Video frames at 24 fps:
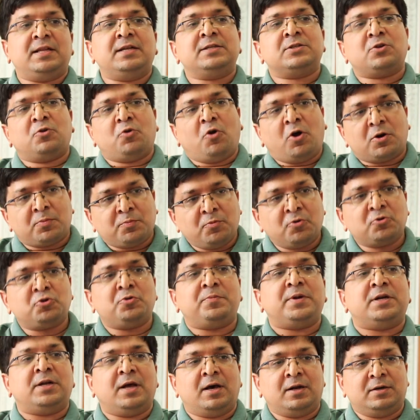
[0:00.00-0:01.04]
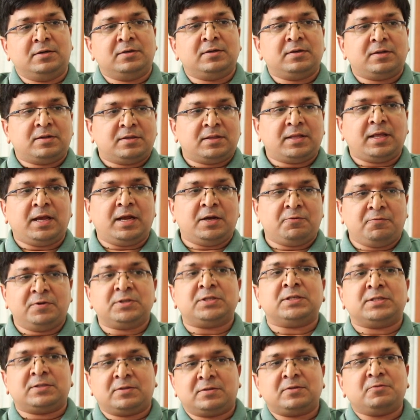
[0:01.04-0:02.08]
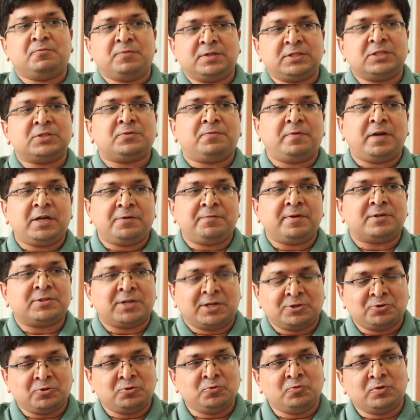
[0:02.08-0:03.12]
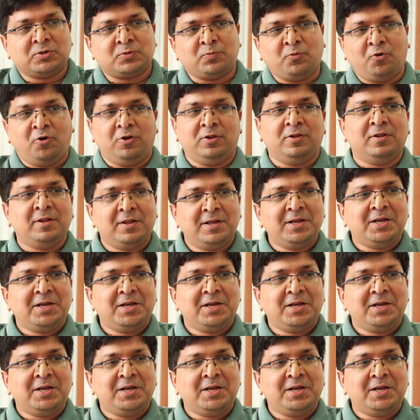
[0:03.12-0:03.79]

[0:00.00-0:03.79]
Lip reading: There is a lot more to be done there, which is where we are trying to do a small